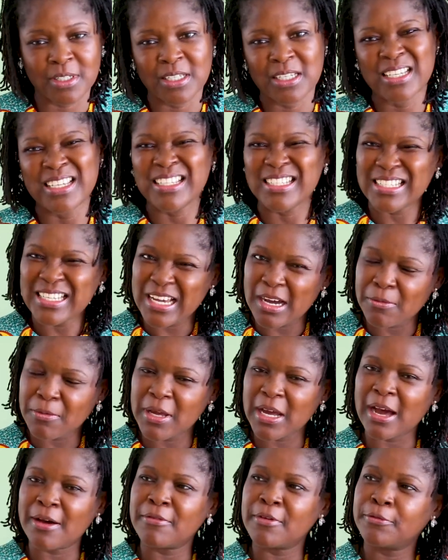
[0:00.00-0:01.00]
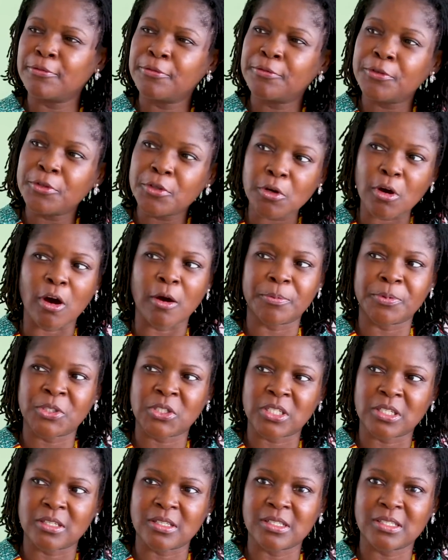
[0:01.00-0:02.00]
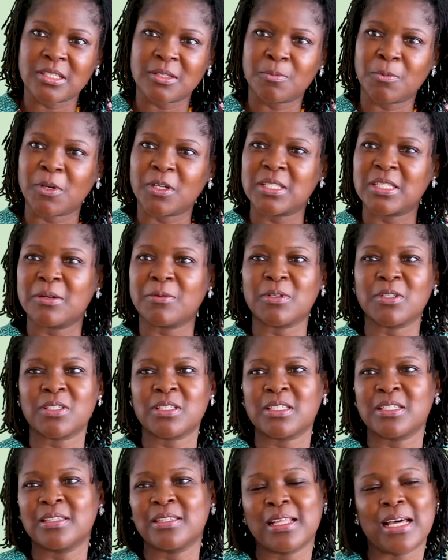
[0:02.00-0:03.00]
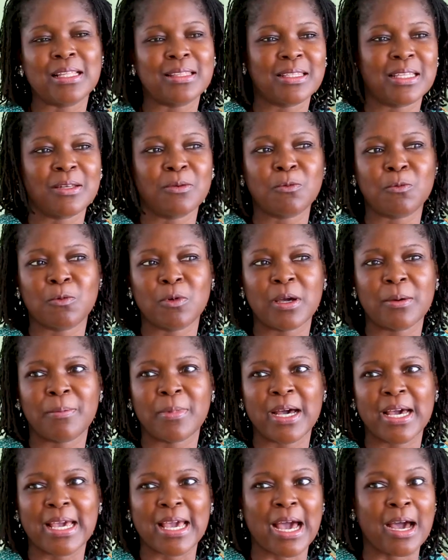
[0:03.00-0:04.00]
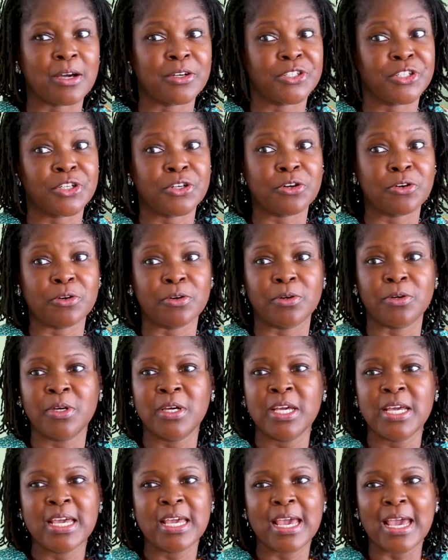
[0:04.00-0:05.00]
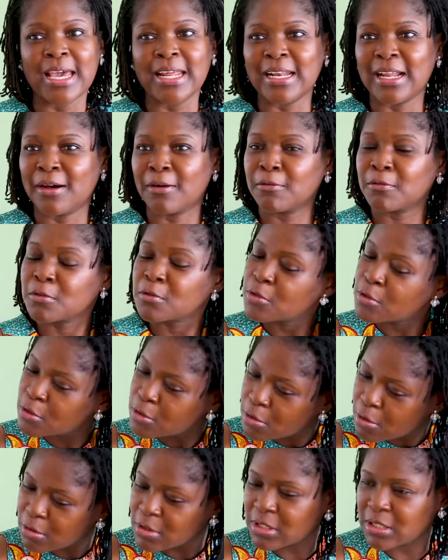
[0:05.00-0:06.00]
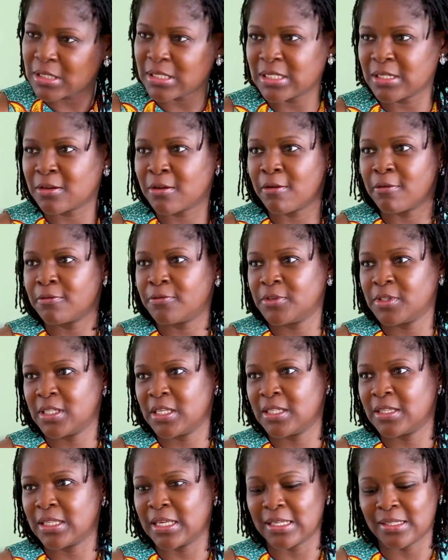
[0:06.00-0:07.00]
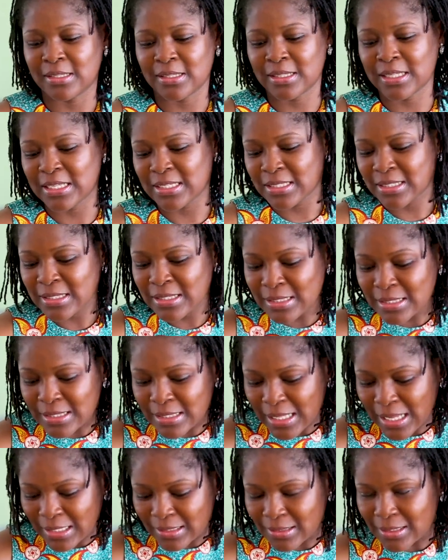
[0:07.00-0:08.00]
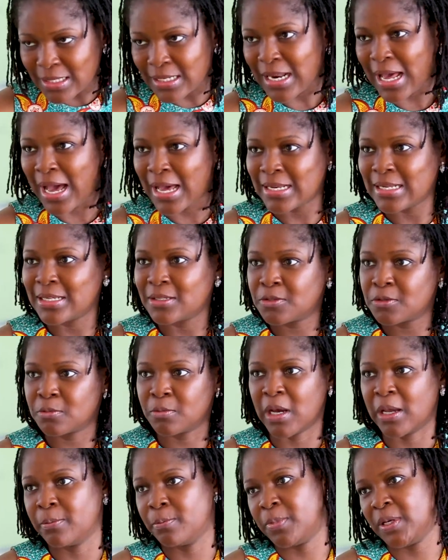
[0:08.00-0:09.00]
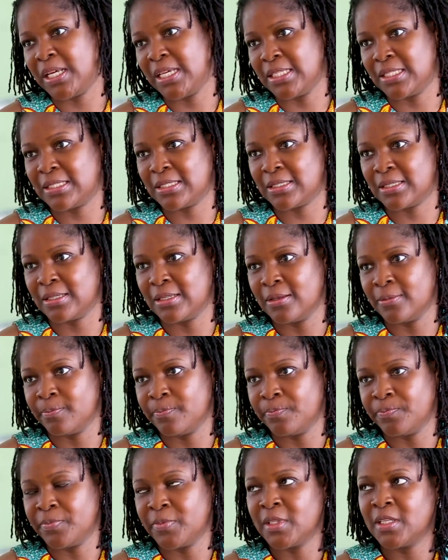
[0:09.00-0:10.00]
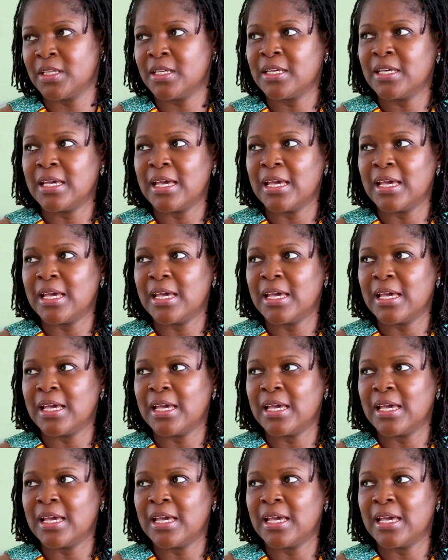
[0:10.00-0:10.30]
Mm. Yeah, we have a few options, but there was nothing whereby I go and I'm totally confident that there's nothing added to my plate. Mm.